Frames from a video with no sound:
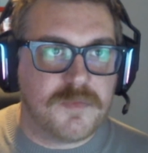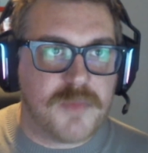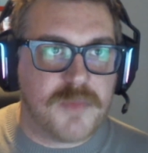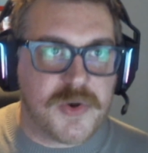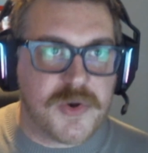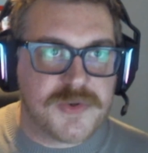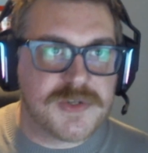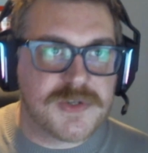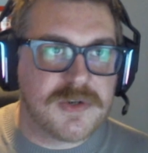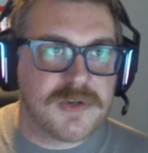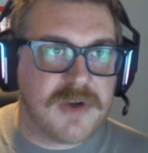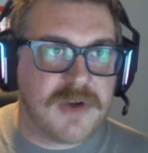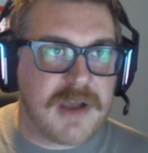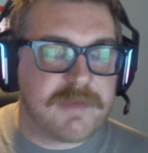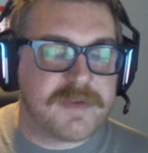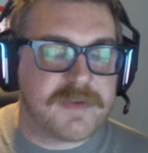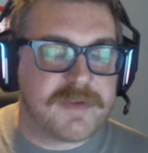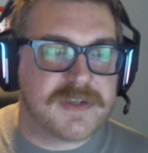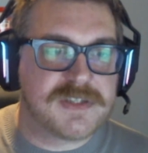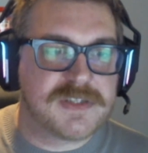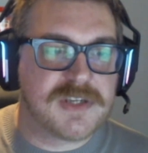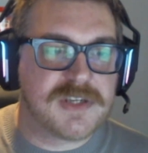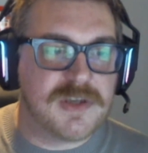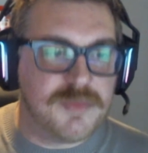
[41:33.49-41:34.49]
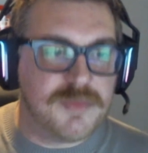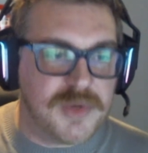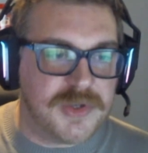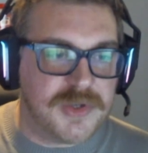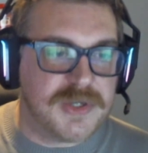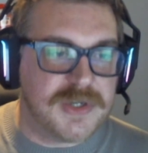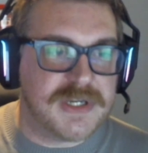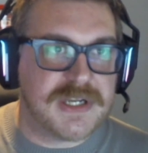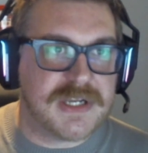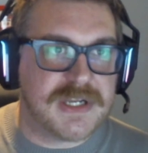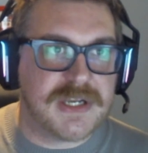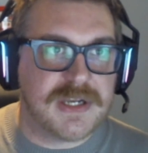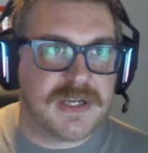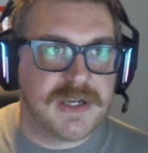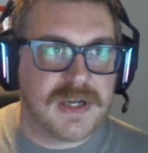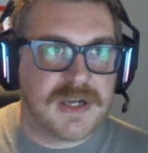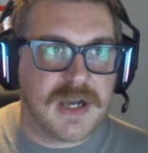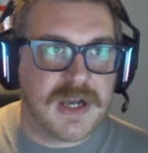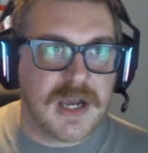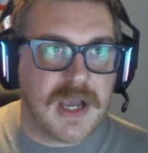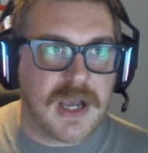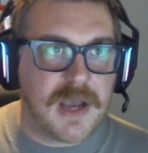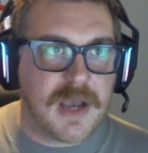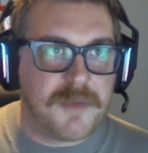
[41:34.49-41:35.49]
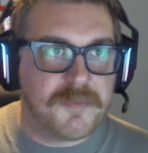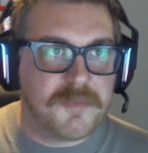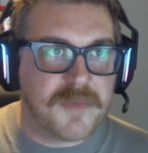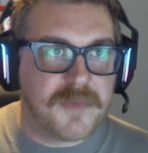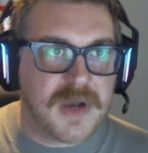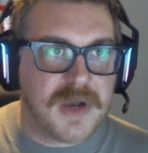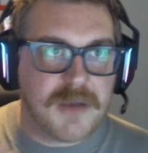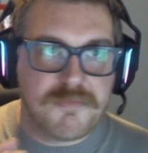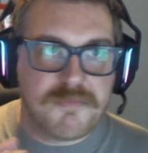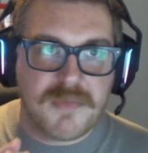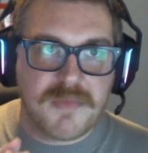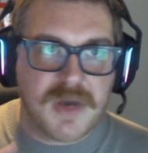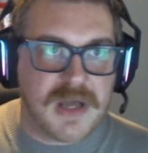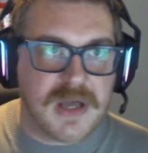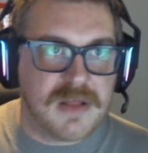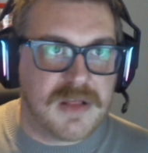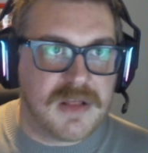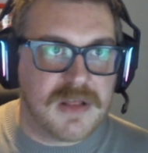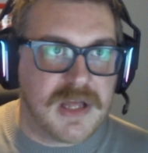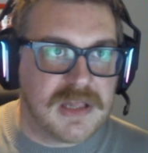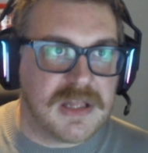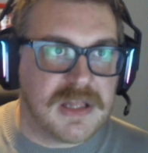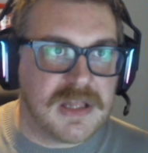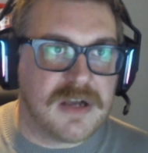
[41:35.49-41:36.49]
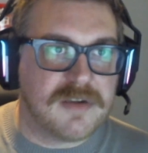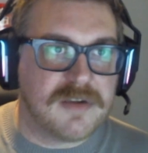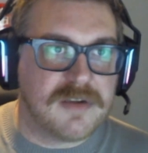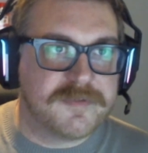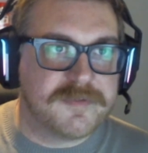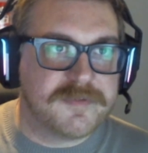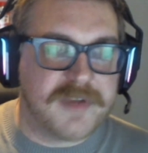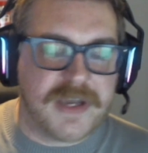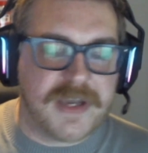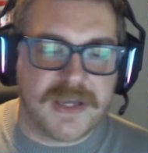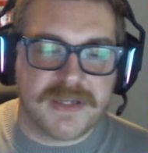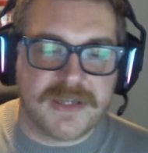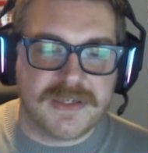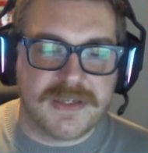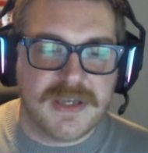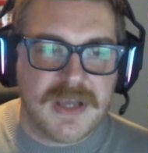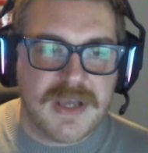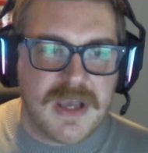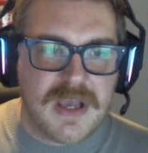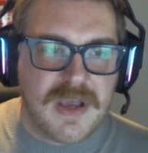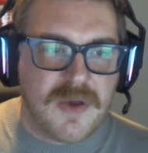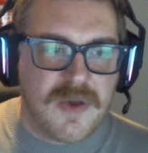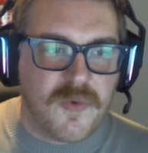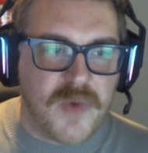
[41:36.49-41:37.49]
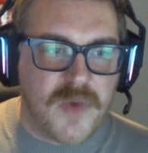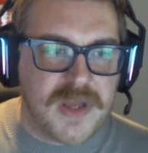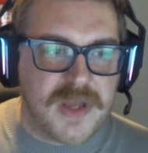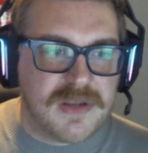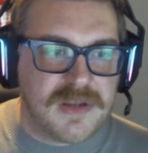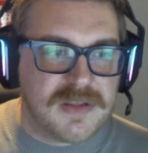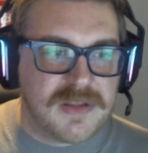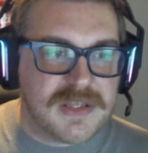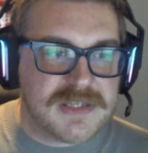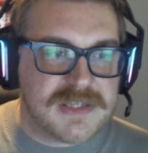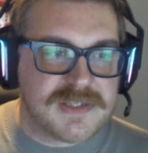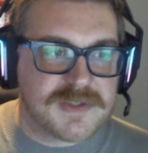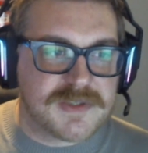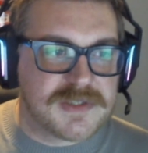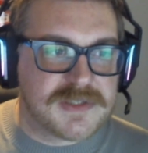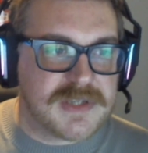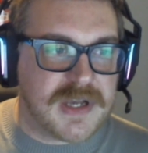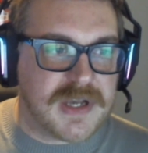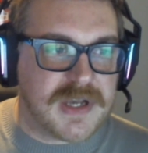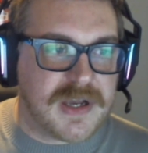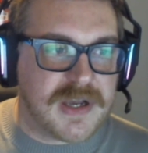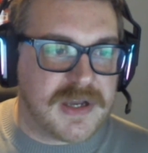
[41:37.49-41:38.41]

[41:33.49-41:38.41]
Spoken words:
motion graphics community I love. And when this